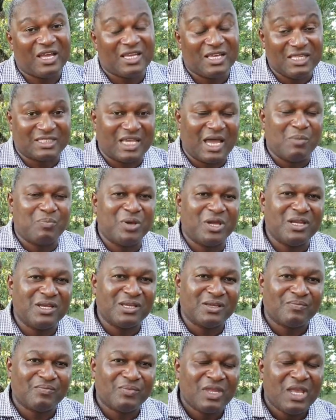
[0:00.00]
is happening.
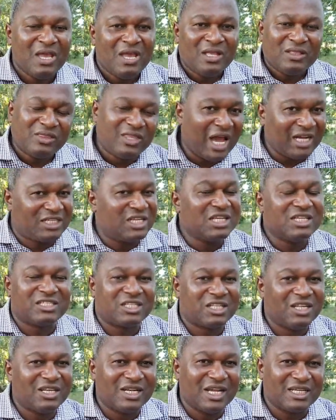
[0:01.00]
That is
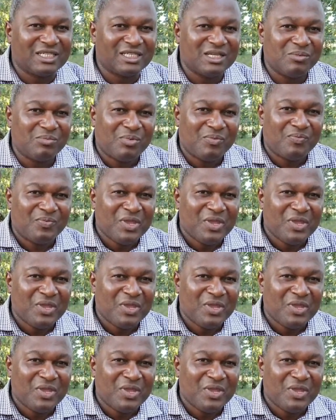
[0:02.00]
leadership.